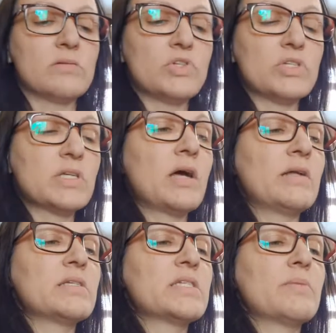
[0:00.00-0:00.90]
just
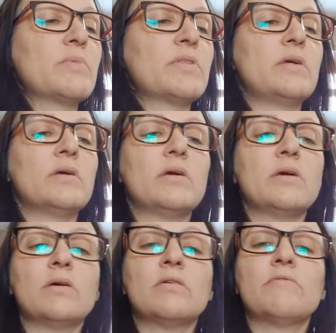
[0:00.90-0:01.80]
cutting some of the
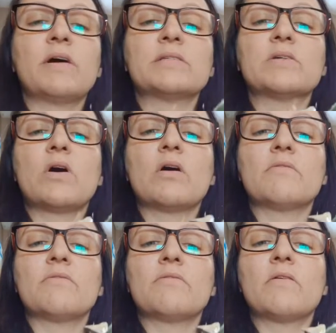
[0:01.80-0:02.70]
fuzz off.